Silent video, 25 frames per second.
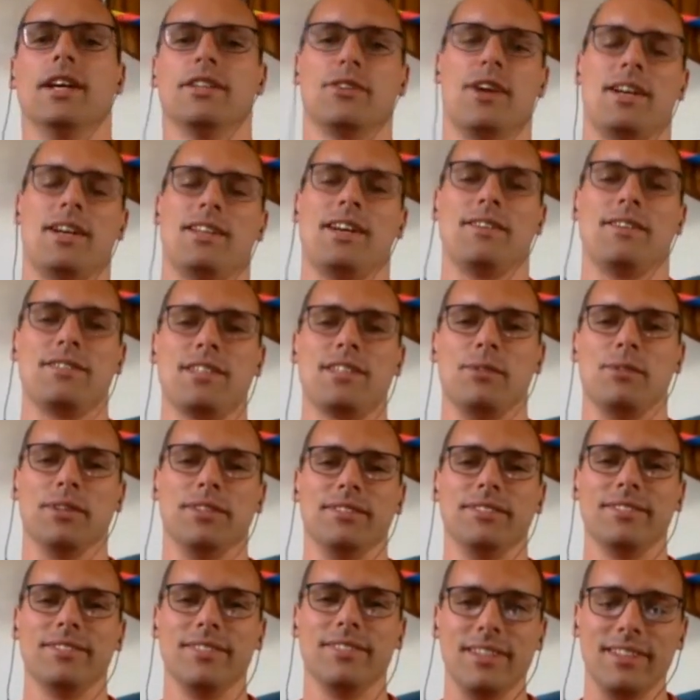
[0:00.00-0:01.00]
So I'd have
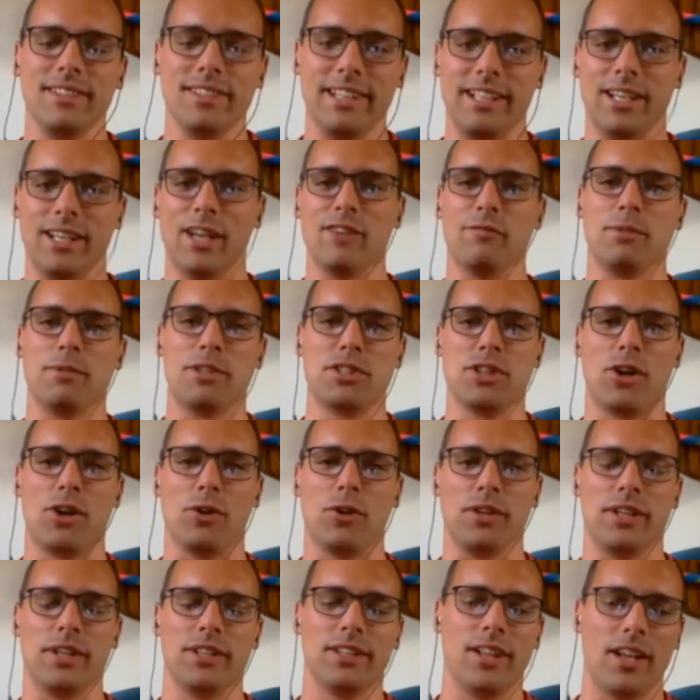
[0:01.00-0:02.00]
someone lean over my
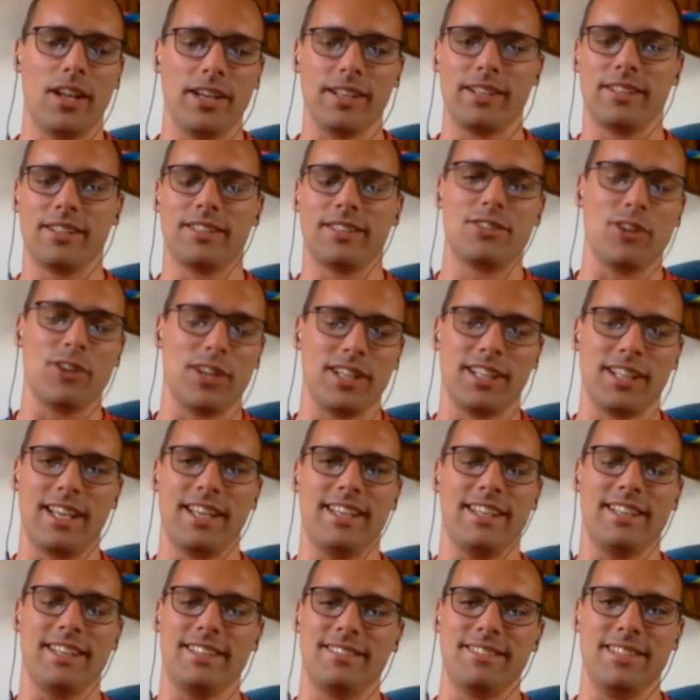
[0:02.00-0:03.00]
shoulder, like trying to get
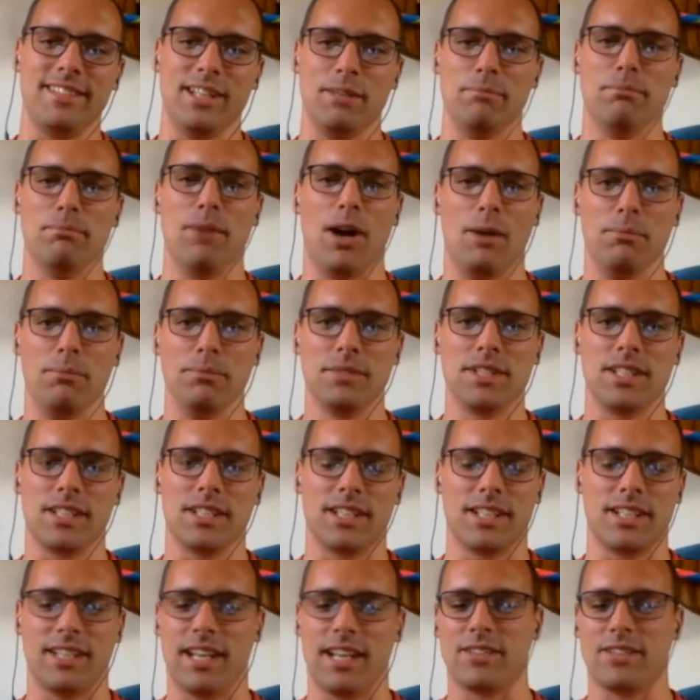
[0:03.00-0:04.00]
your mum to
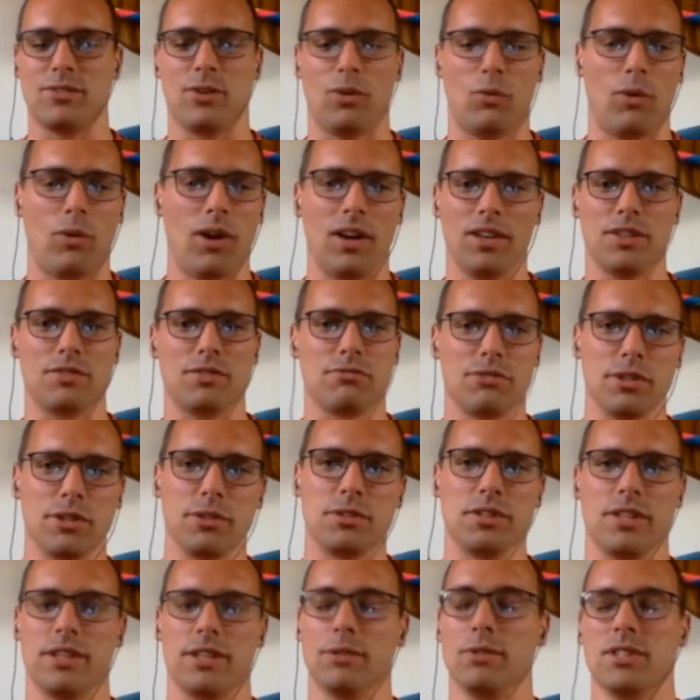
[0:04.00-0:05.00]
connect to a wireless
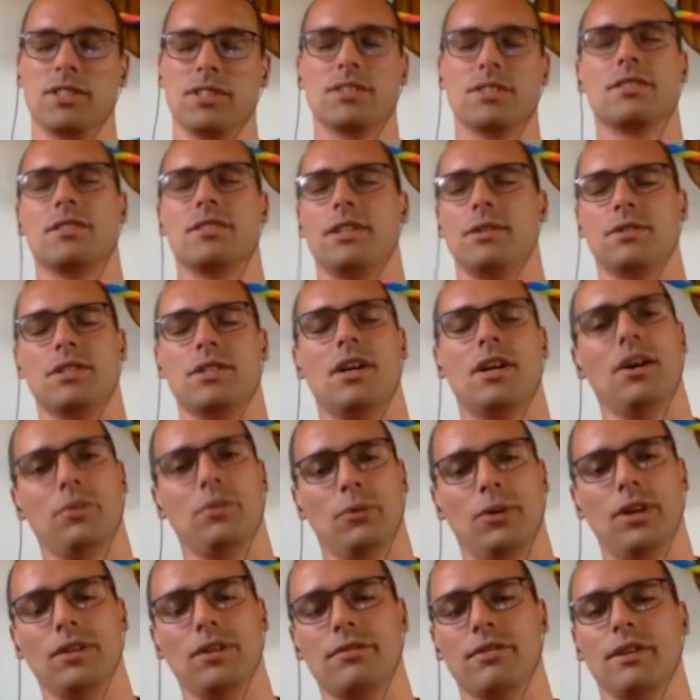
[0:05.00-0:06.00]
router. It was hard
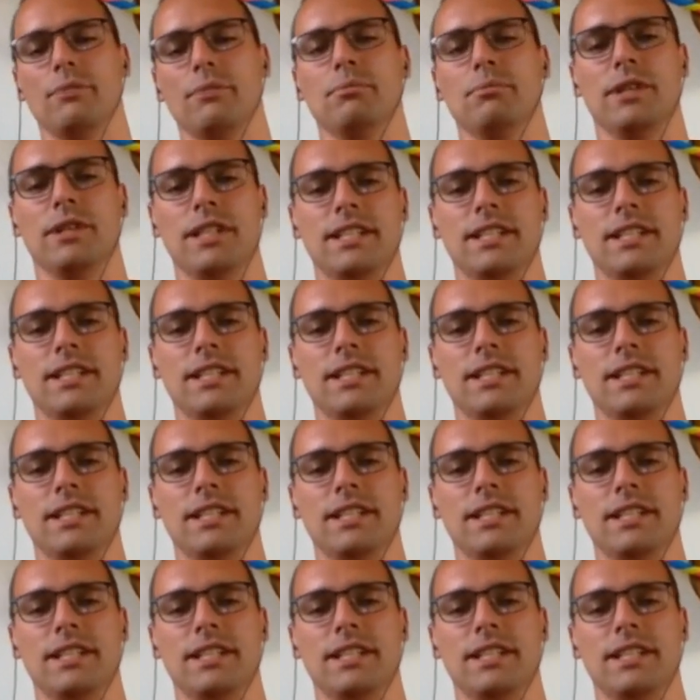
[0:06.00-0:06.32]
work for him, but